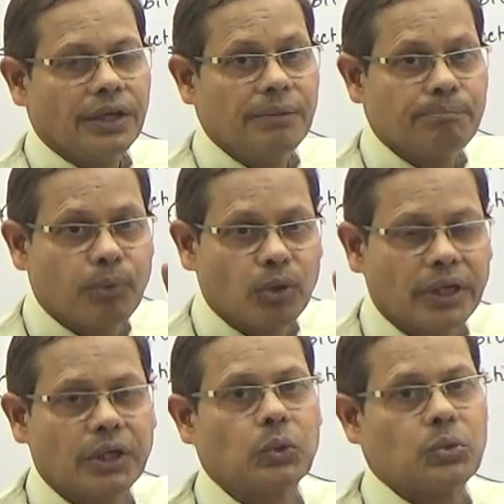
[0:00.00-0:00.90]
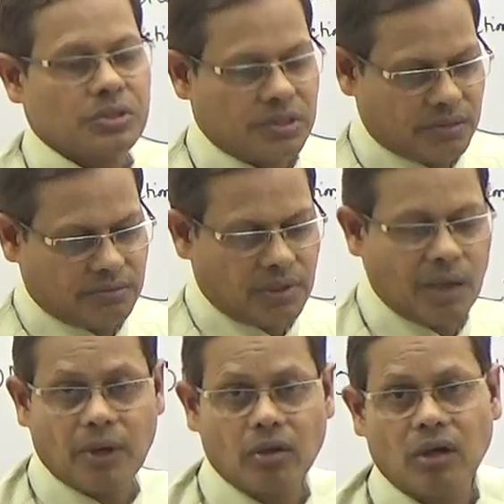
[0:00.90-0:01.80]
imported goods, I
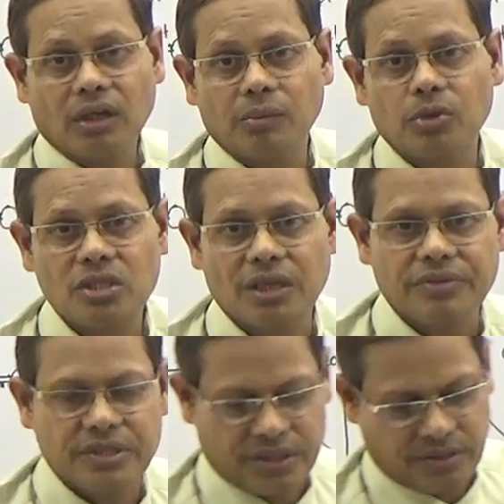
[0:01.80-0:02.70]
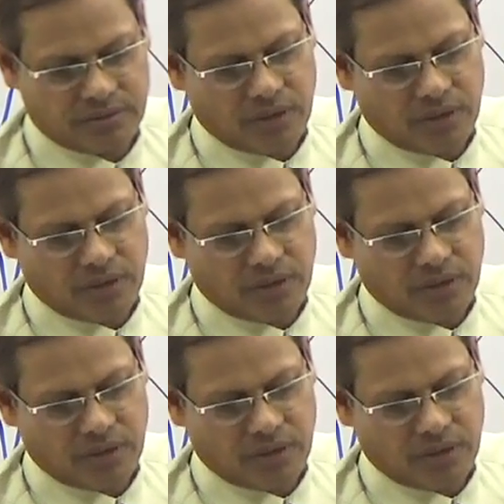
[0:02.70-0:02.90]
am not talking about services.